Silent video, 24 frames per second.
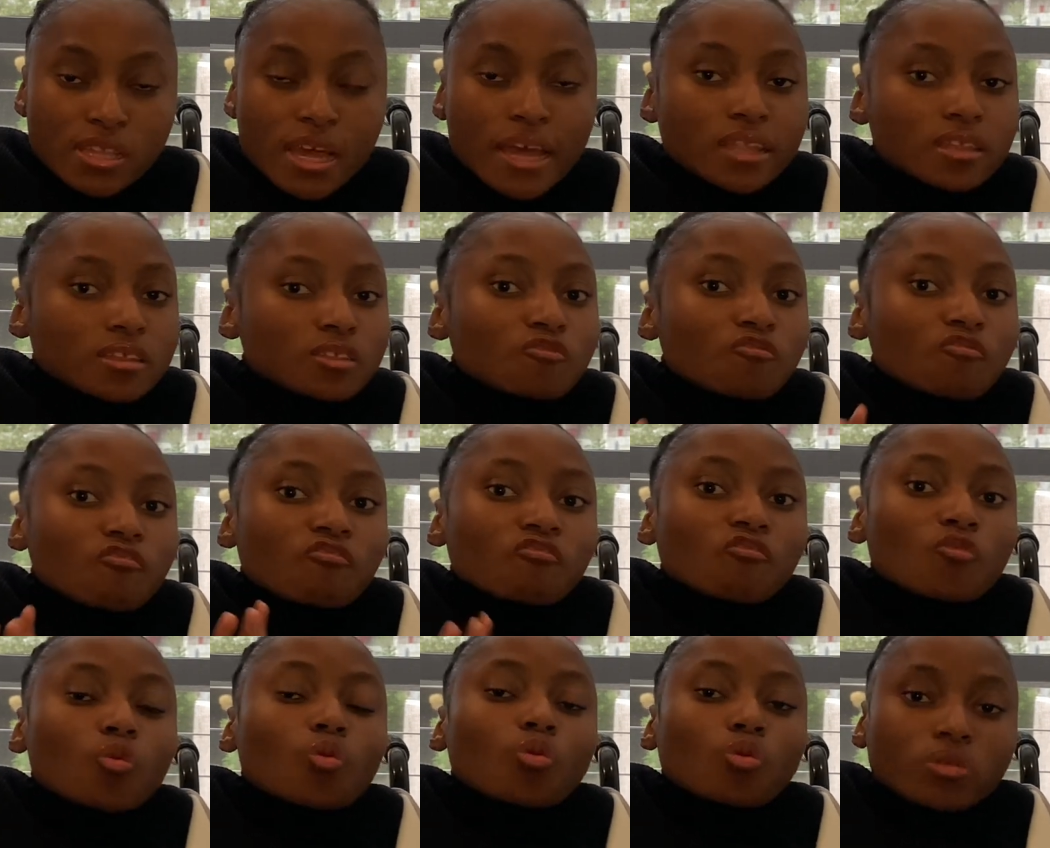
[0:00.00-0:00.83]
I
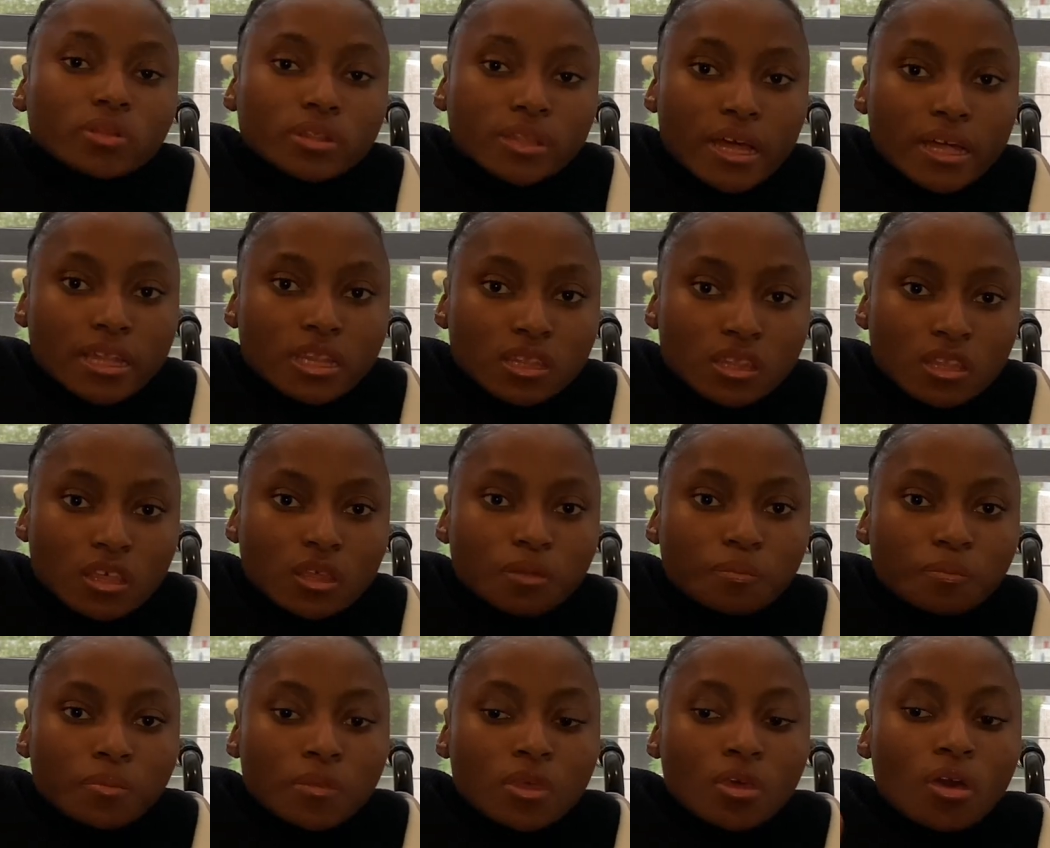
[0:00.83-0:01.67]
didn't fall, nothing.
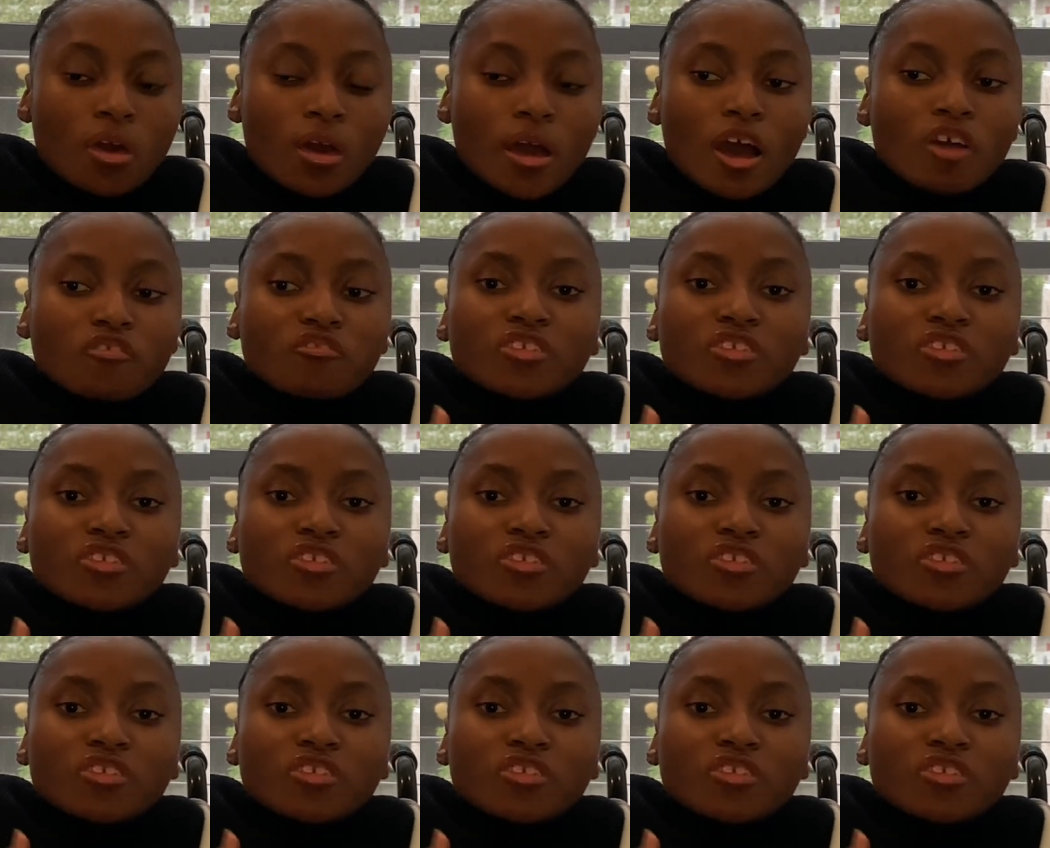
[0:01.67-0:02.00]
I